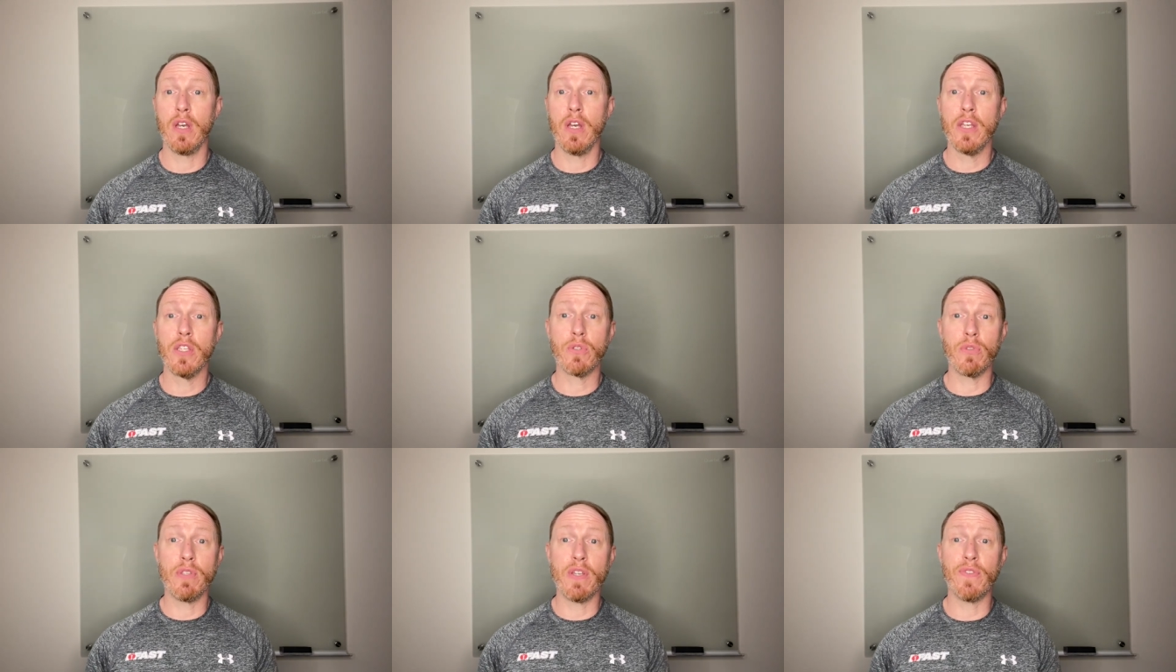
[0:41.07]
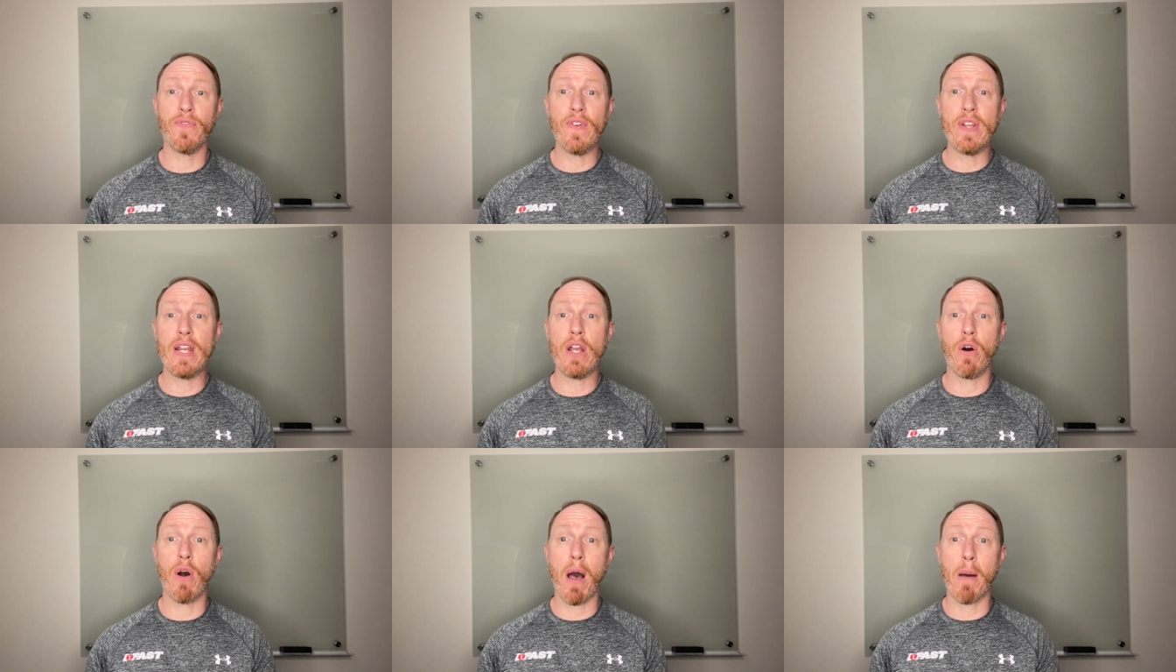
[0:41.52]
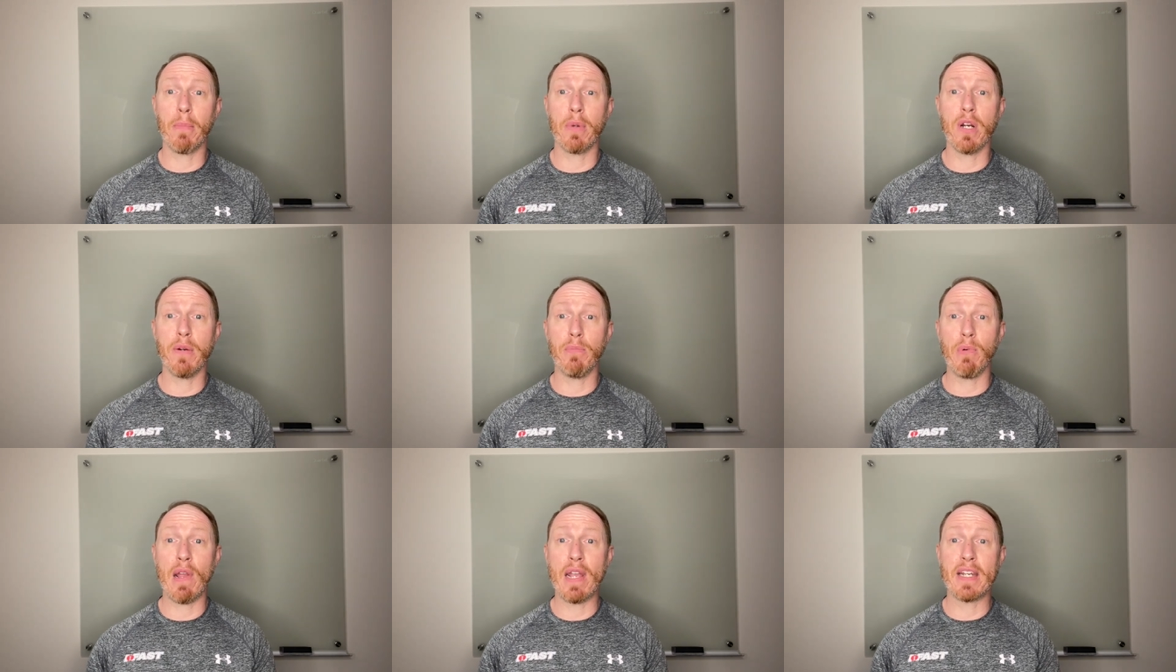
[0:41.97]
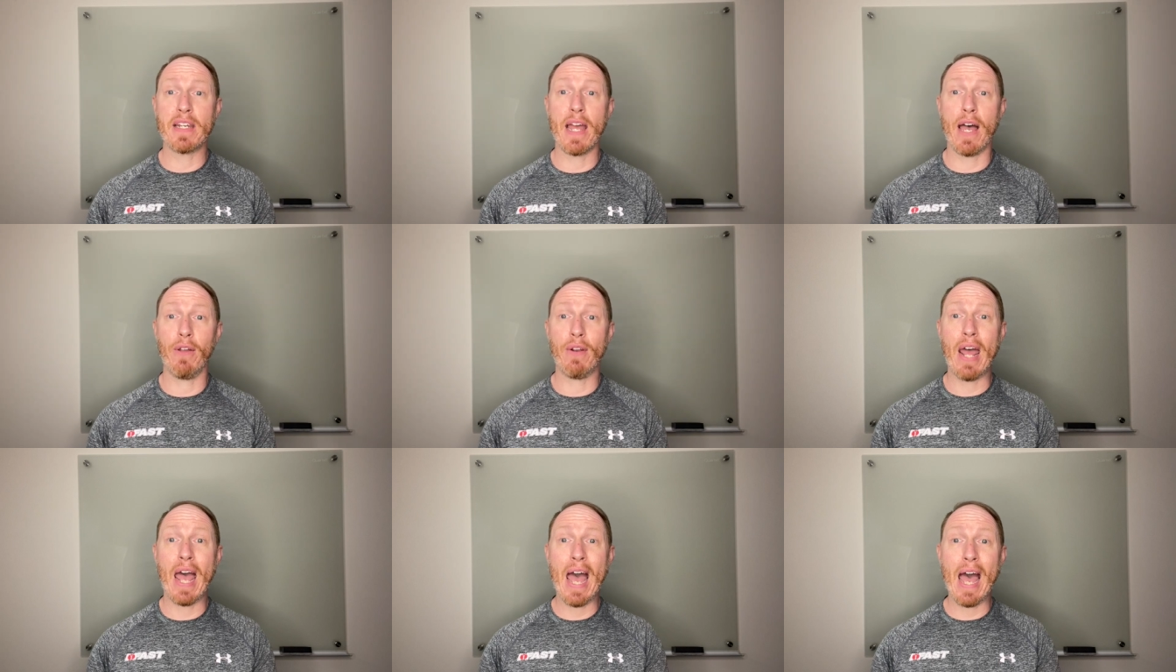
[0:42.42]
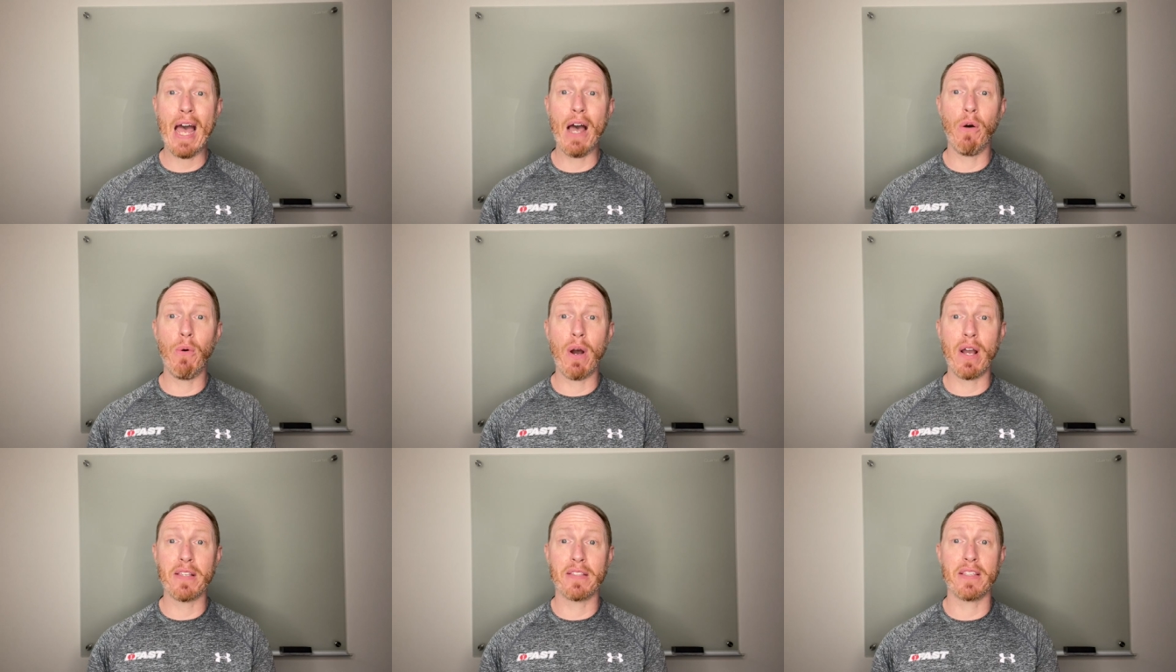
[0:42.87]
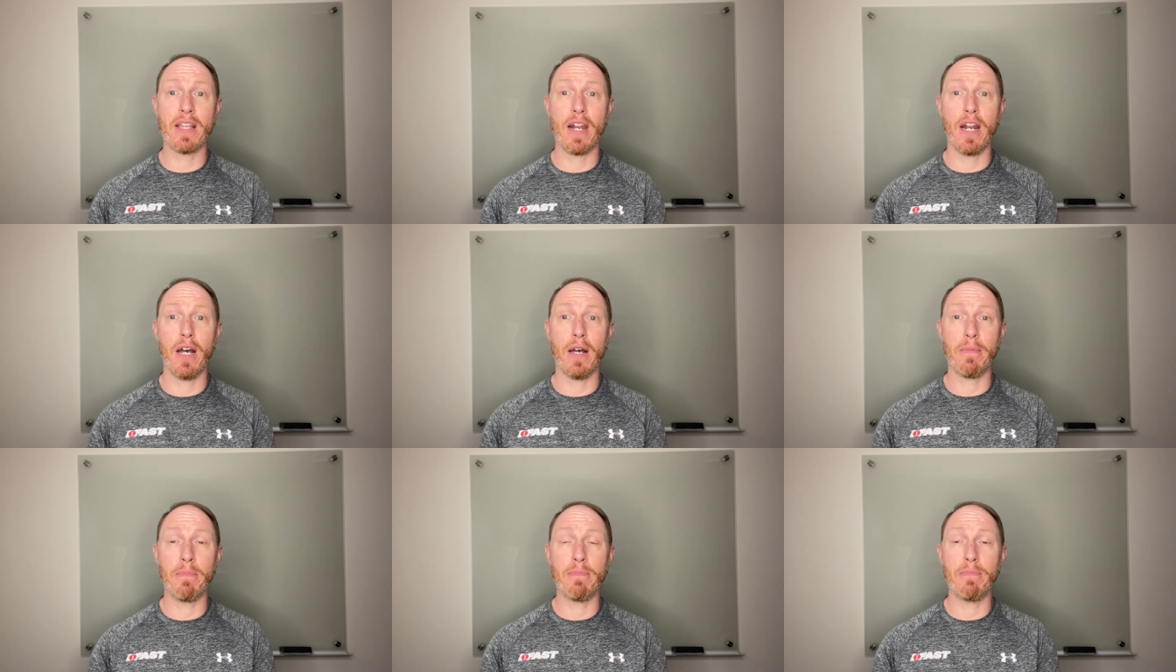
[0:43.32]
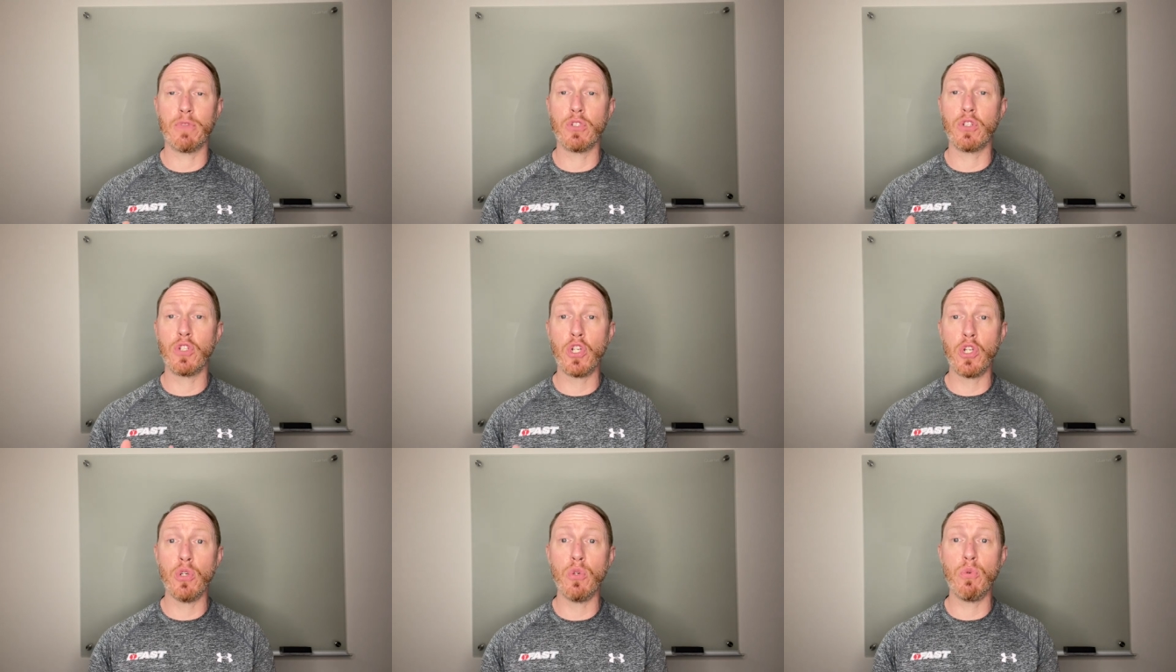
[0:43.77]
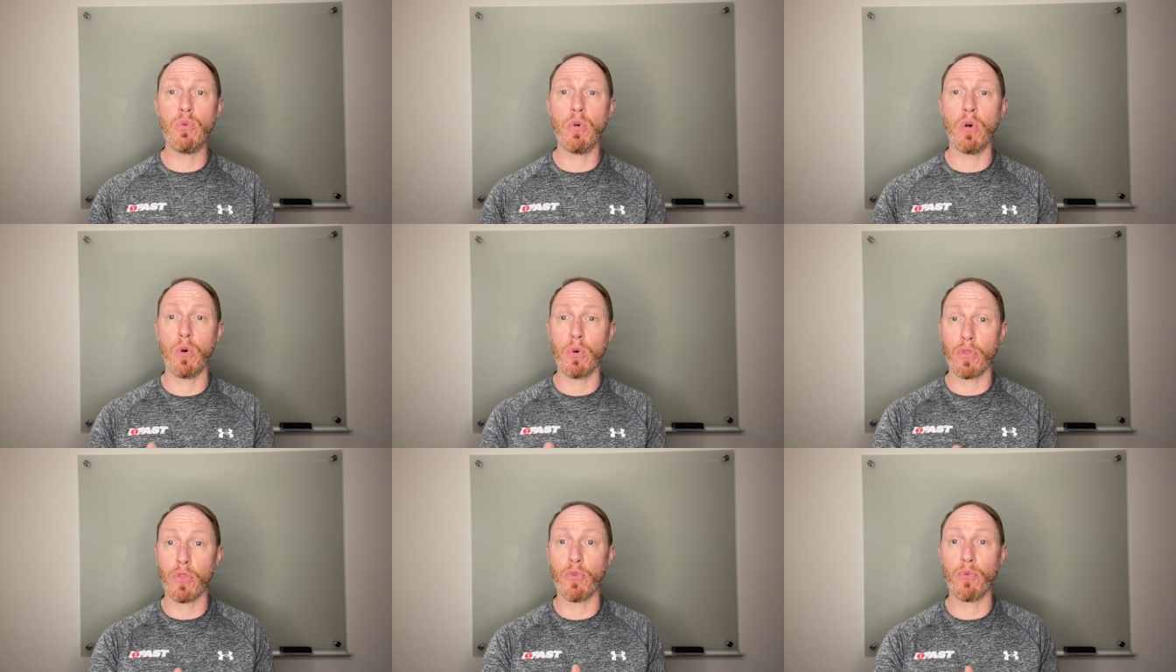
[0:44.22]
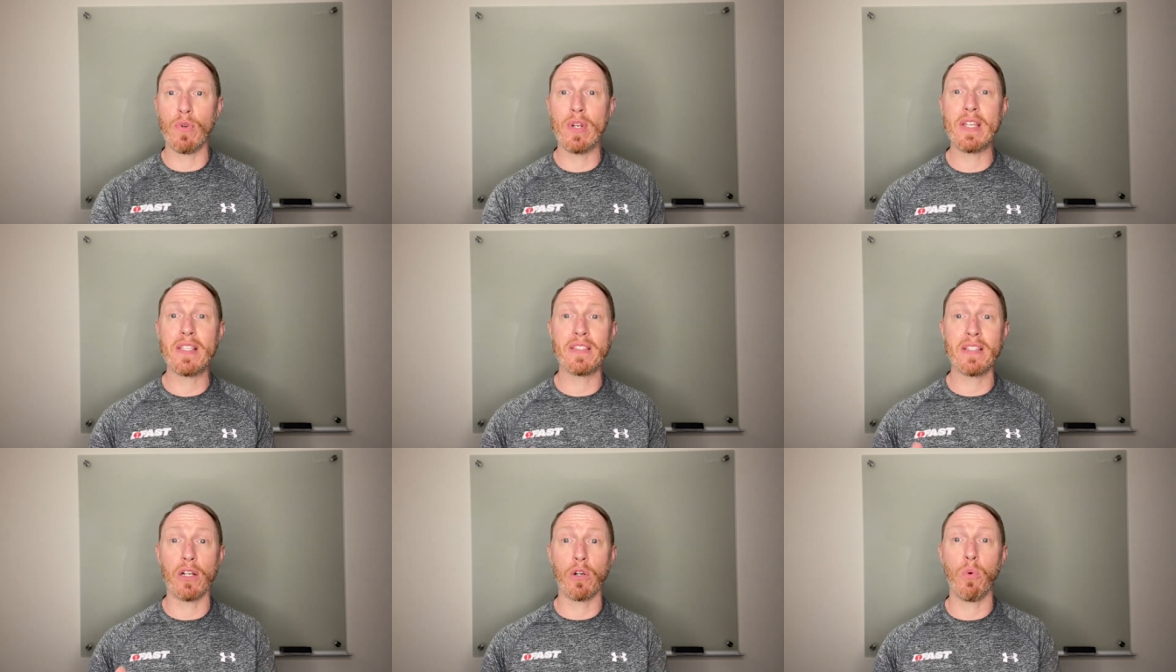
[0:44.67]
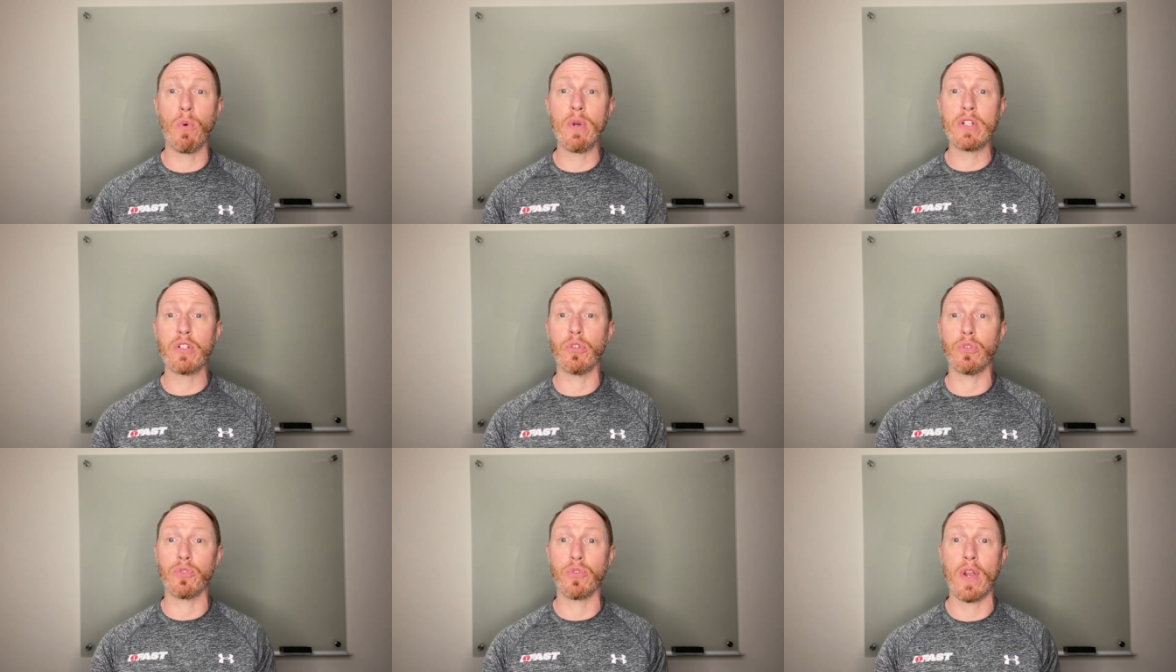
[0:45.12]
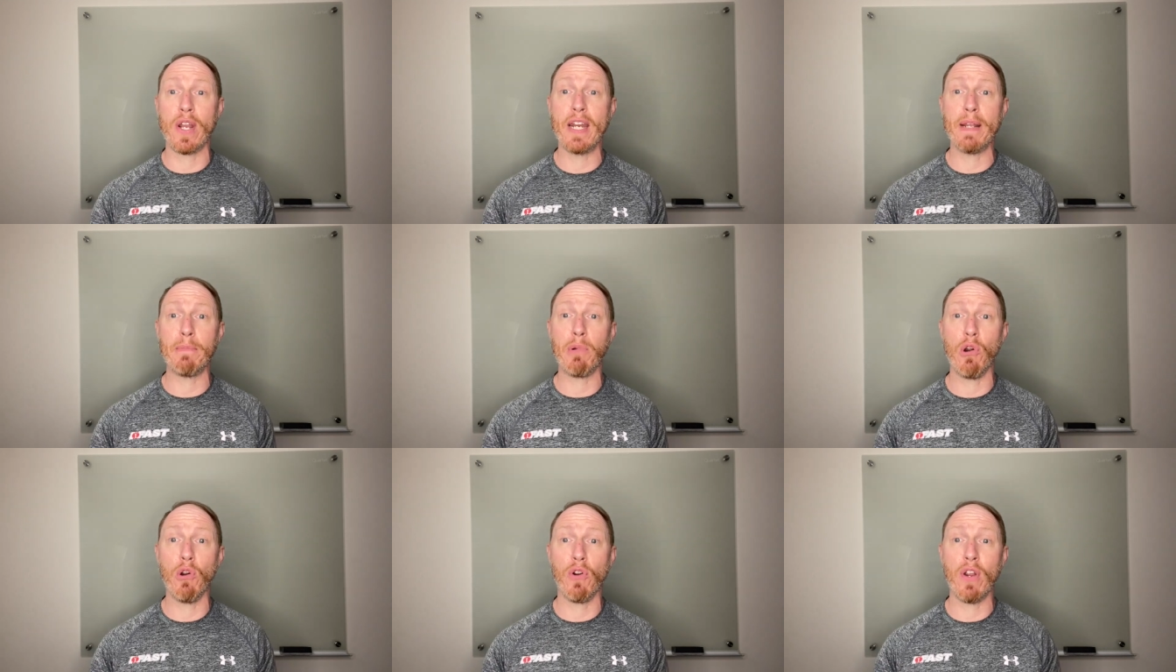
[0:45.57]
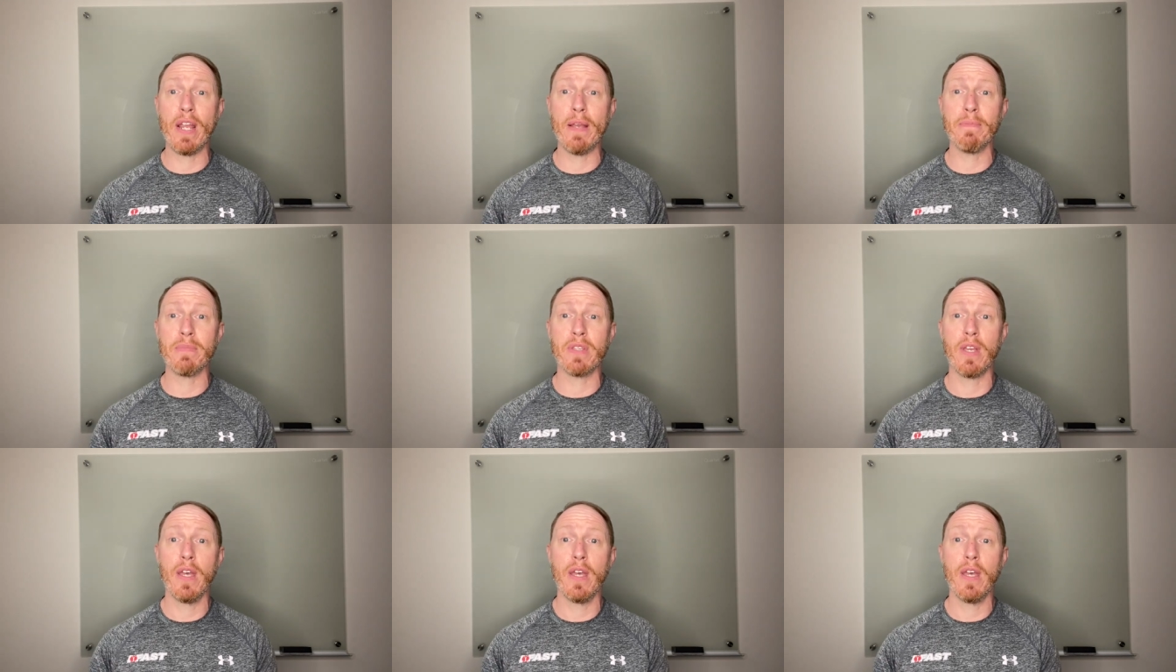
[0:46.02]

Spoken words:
So in this video, I'm going to break down how I set up 2 or 3 sequential training programs